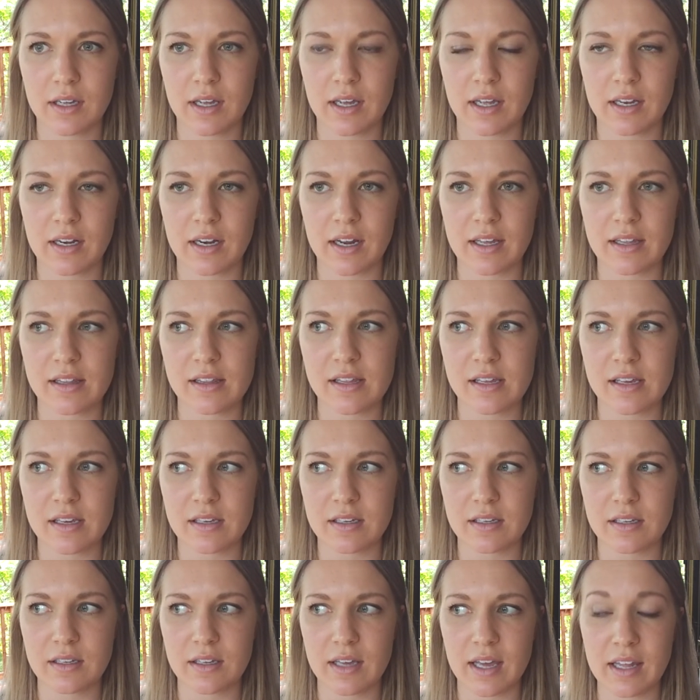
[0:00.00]
And I
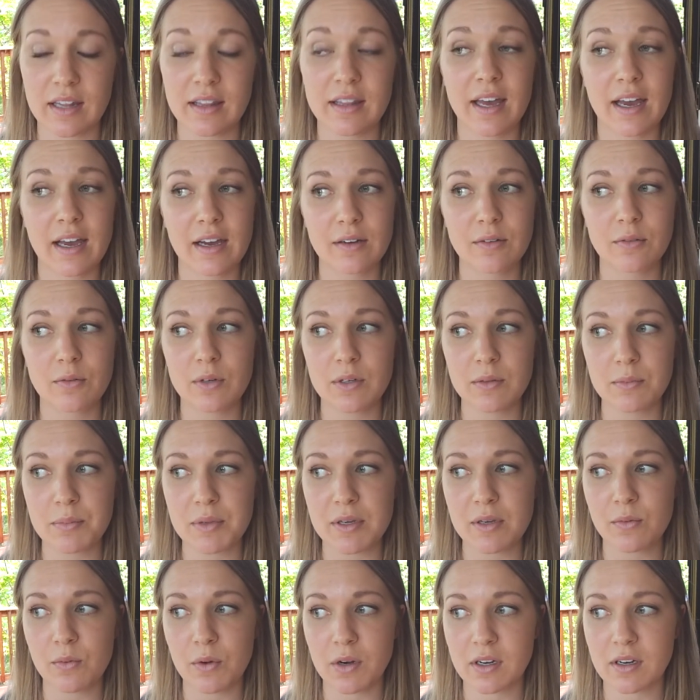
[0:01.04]
think, and that would
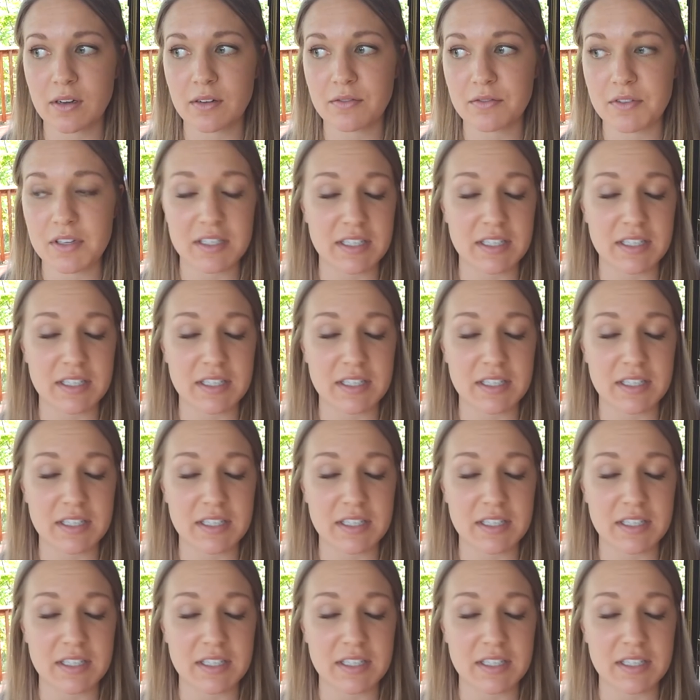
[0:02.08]
be one of